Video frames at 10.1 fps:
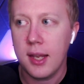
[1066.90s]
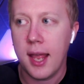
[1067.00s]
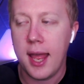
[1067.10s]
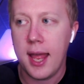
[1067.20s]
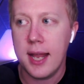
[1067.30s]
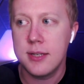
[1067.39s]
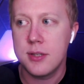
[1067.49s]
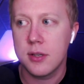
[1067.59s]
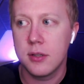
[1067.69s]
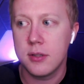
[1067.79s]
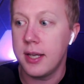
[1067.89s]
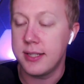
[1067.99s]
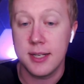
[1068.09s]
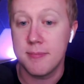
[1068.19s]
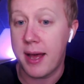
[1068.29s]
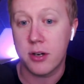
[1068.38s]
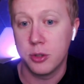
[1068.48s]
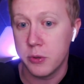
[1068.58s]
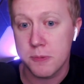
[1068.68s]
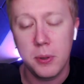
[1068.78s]
and it didn't matter who
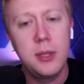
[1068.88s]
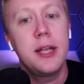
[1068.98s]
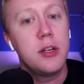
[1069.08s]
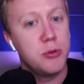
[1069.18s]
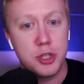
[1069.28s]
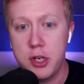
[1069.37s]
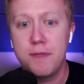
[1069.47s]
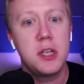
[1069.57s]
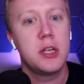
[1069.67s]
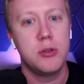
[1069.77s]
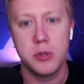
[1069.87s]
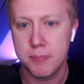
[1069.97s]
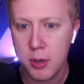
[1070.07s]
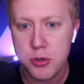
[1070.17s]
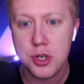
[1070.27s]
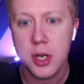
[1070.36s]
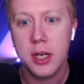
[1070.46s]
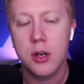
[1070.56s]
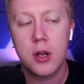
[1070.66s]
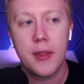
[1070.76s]
was pulling and who was shifting and who was motioning
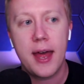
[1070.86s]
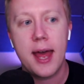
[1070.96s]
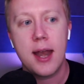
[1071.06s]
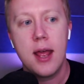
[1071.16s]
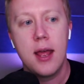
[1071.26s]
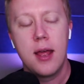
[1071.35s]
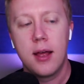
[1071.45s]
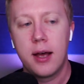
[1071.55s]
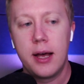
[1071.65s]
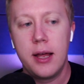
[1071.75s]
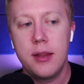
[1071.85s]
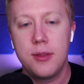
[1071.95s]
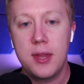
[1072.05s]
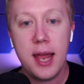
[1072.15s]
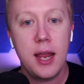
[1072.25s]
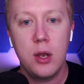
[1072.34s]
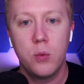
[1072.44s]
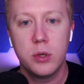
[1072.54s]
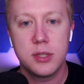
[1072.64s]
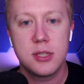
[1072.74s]
and all that. Uh, they
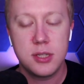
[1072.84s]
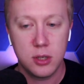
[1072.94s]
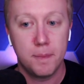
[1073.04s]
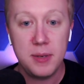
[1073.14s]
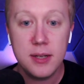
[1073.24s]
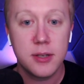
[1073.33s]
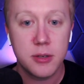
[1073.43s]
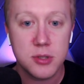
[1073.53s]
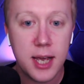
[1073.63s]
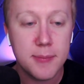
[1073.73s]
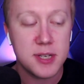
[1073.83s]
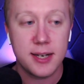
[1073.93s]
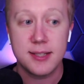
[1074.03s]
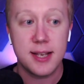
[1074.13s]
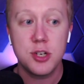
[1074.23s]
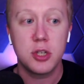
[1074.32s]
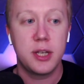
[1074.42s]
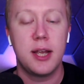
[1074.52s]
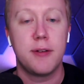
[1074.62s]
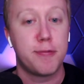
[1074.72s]
would still be in those gaps, and
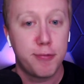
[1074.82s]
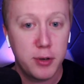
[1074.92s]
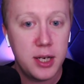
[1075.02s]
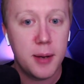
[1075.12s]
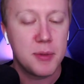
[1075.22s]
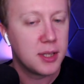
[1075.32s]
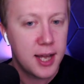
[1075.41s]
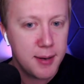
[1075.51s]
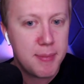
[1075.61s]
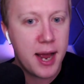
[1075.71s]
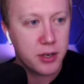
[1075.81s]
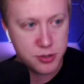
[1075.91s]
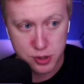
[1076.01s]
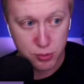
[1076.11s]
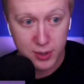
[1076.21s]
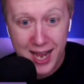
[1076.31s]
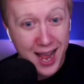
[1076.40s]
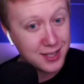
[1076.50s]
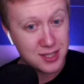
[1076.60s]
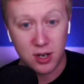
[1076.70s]
essentially it freed up the linebackers to
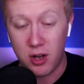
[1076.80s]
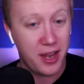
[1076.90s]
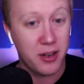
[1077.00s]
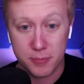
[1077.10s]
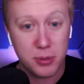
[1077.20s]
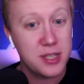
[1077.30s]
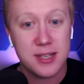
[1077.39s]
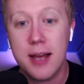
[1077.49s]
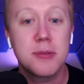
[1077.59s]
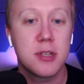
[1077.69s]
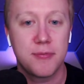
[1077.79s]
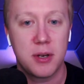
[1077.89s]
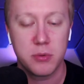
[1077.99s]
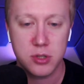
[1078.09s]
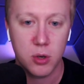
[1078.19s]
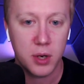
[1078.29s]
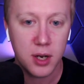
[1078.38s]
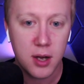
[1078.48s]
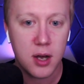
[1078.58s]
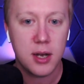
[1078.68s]
react to all that other pre-snap stuff that was going
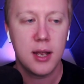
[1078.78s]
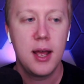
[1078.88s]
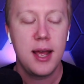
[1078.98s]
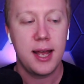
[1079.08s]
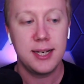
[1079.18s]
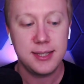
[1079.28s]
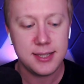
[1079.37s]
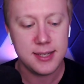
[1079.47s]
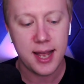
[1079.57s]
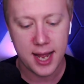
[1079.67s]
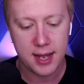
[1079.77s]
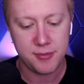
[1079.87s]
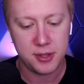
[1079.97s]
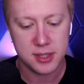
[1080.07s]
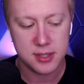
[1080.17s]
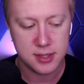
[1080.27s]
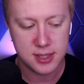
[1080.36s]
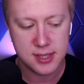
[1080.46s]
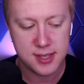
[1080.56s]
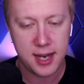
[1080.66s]
on, and it didn't have the the
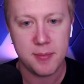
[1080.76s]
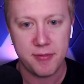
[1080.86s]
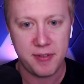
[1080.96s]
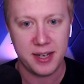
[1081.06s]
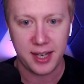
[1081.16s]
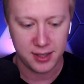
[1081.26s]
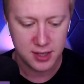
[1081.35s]
same effect, like